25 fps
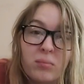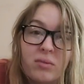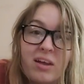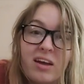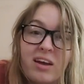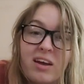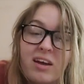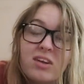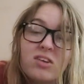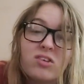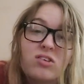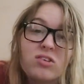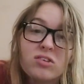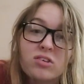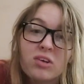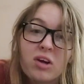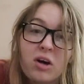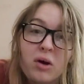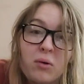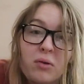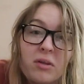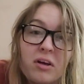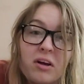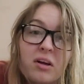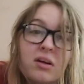They can just
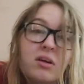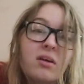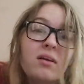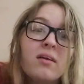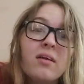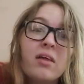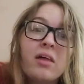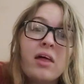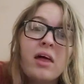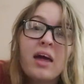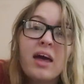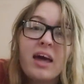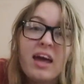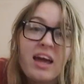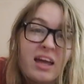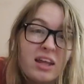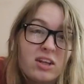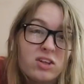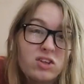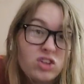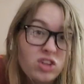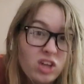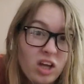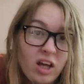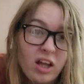go there and
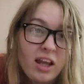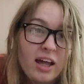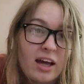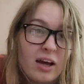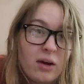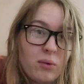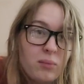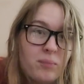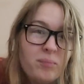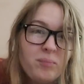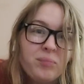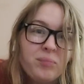chill out.